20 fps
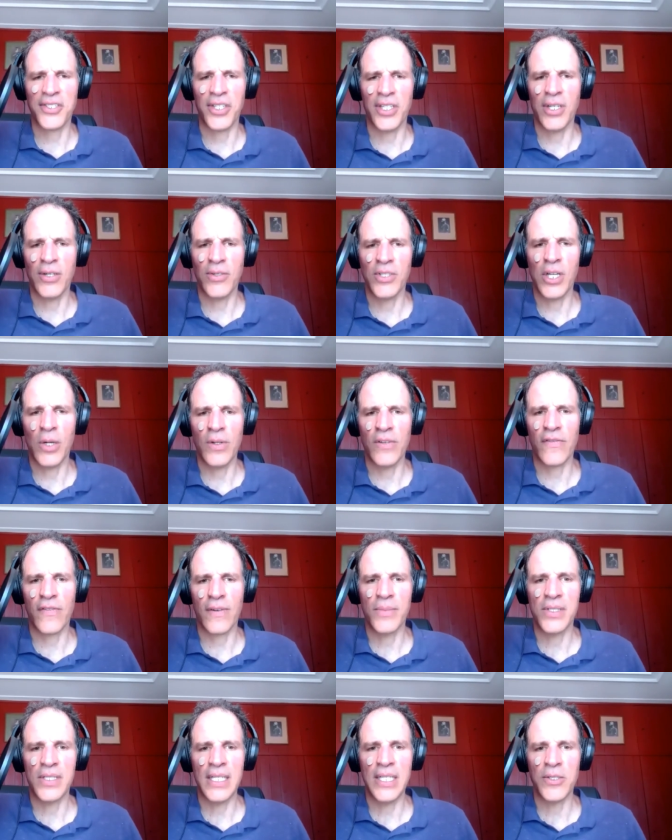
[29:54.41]
you know no one
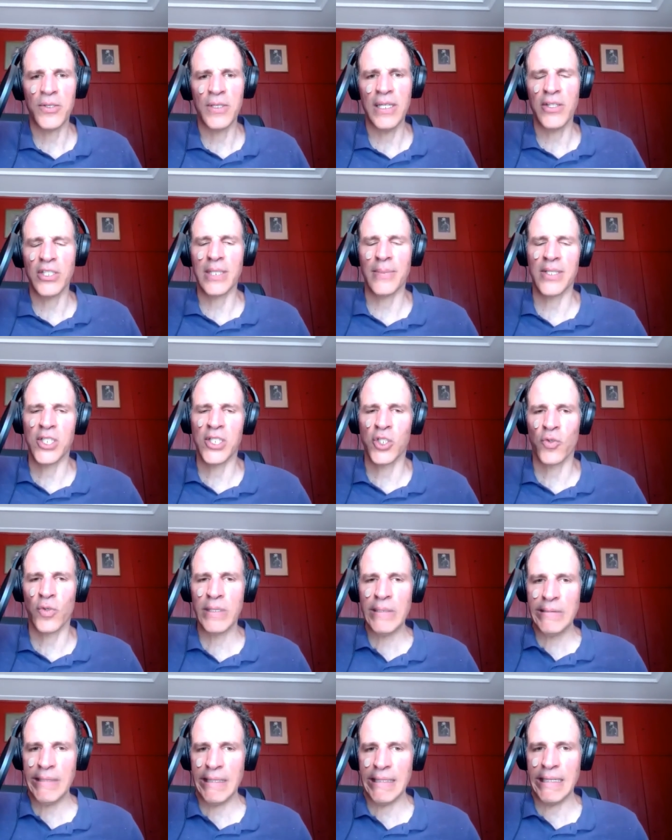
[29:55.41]
from senior leadership has
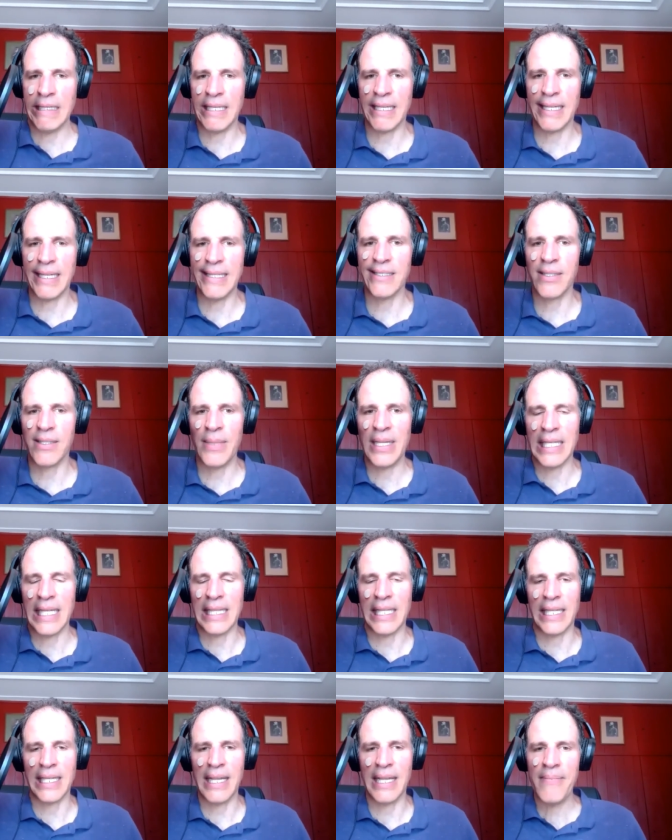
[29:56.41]
drilled anything into me
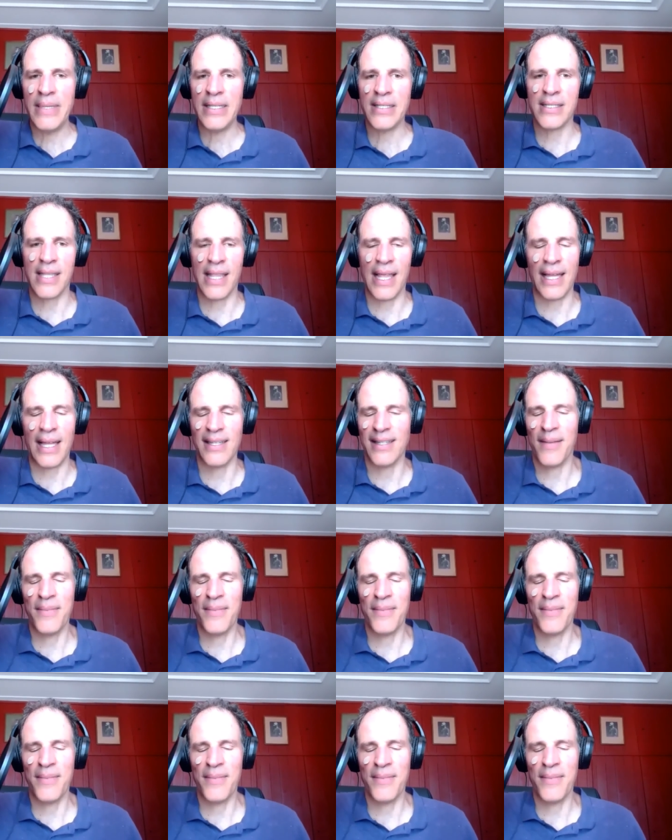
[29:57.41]
lately i miss that